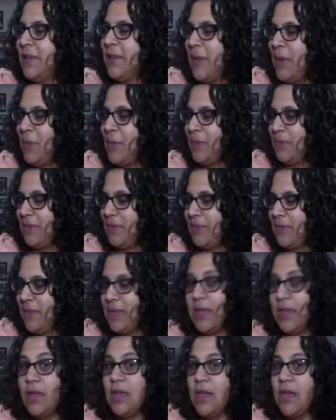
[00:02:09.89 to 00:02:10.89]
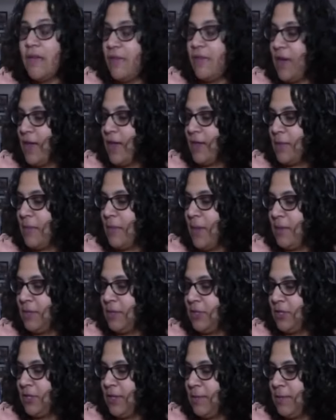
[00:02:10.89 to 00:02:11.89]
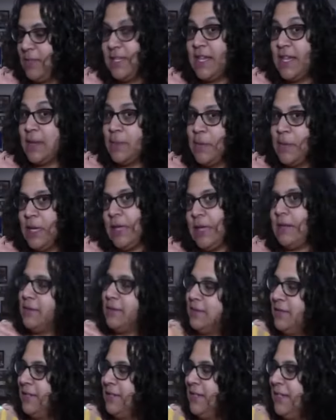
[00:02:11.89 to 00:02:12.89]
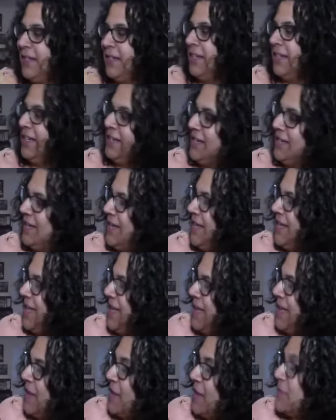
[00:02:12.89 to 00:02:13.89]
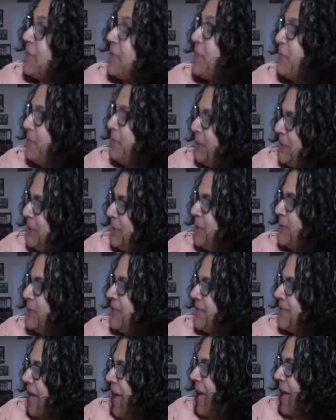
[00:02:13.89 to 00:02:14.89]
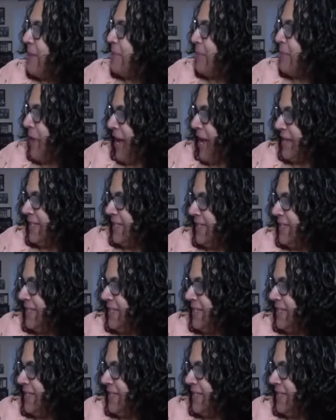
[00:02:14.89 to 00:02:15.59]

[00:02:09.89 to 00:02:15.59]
oh, forgot the publisher. Let me take a peek. The Blue Sky Press.